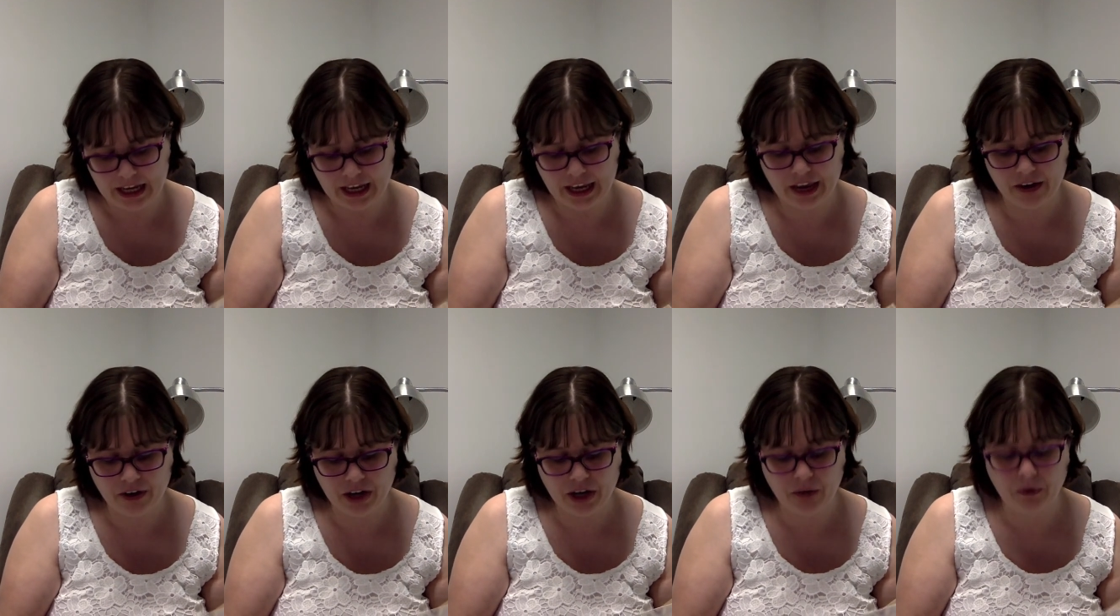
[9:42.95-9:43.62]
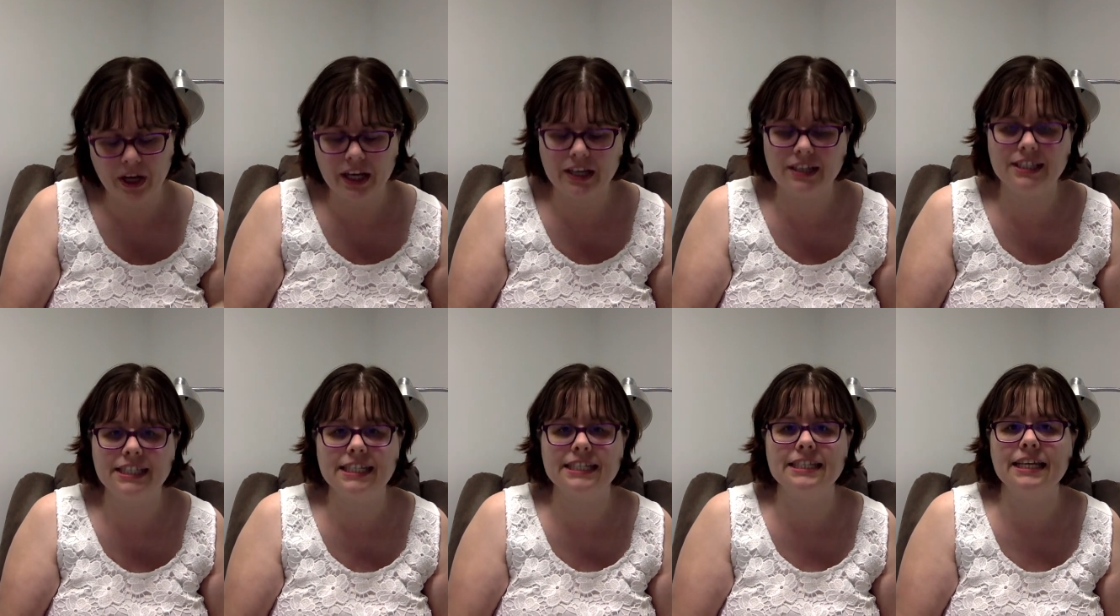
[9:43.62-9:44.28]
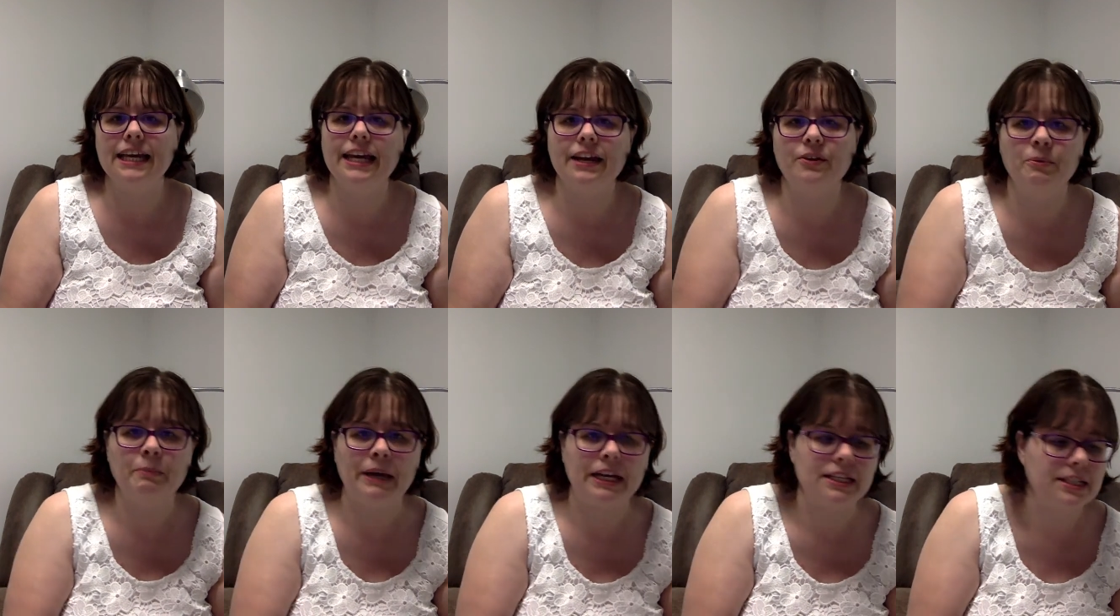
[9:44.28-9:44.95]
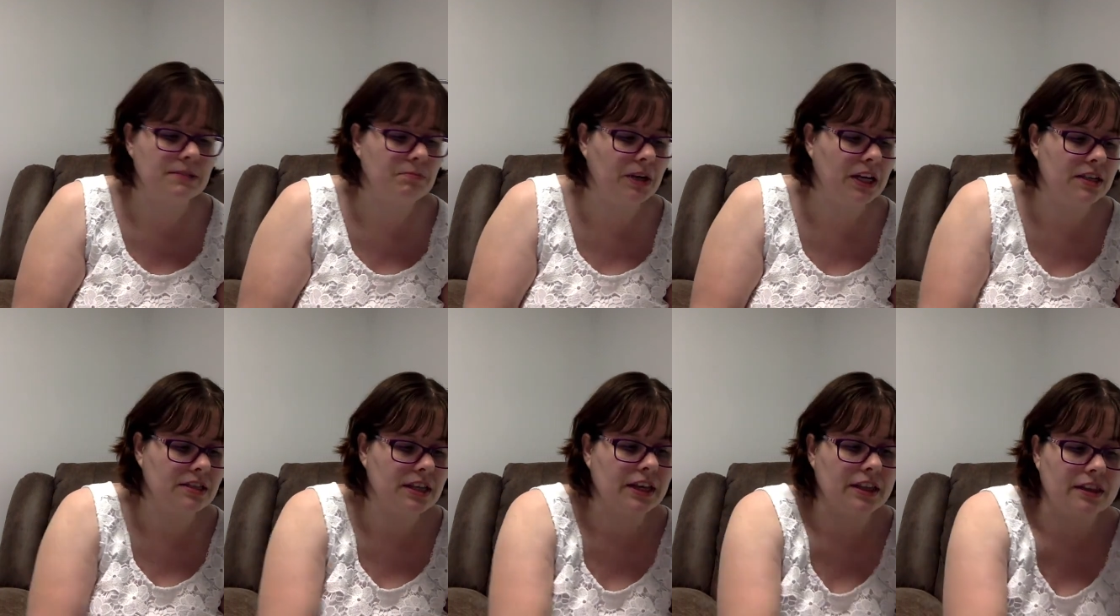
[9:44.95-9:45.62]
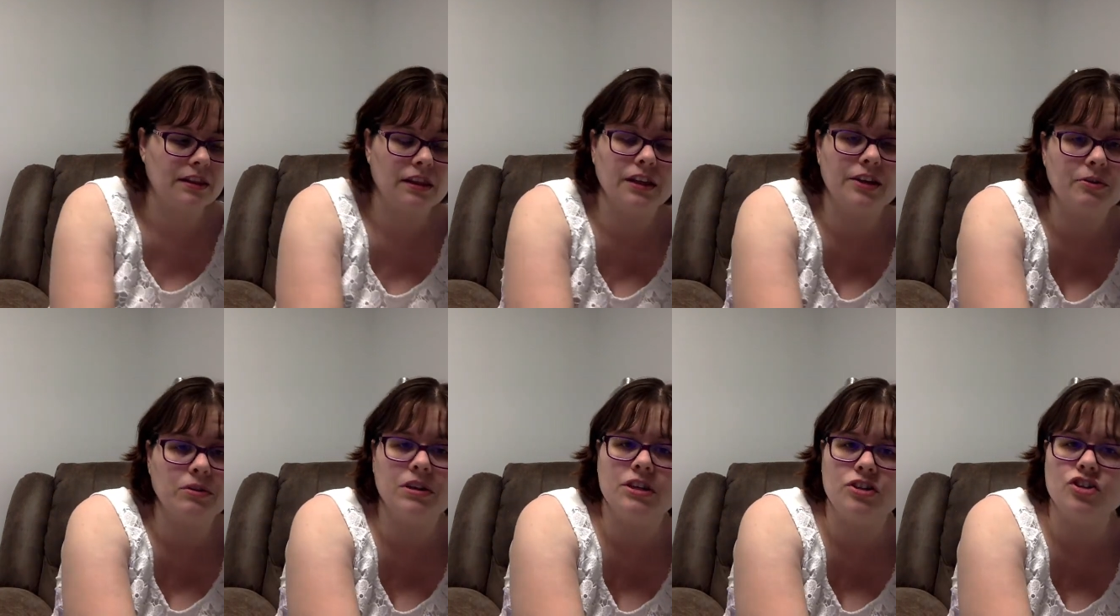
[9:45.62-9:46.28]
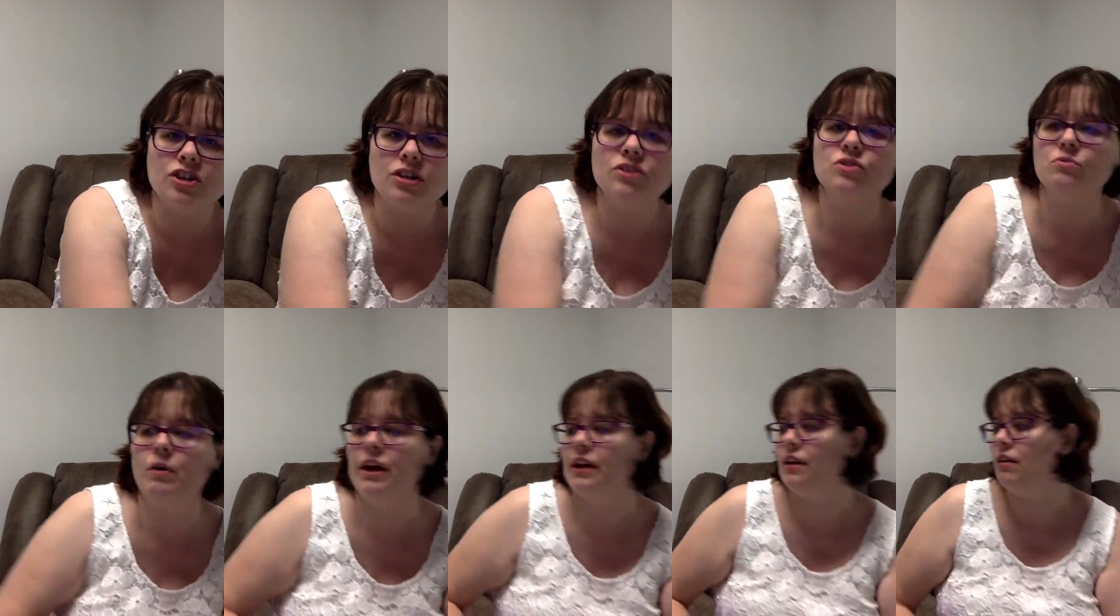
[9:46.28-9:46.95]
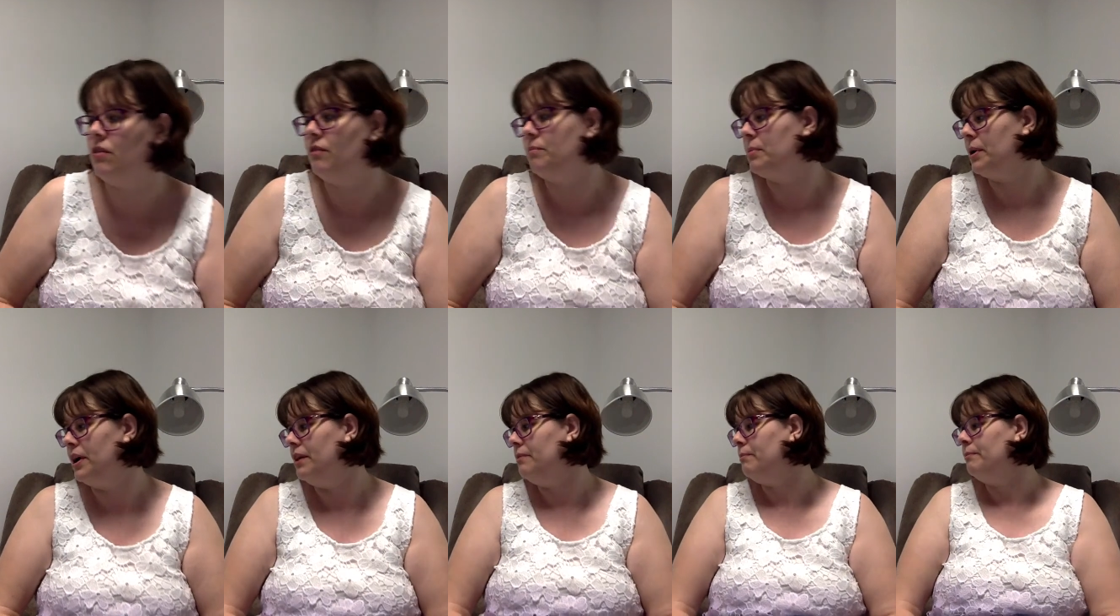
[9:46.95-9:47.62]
Carrying Wings is a hit or miss because it literally just went out of print.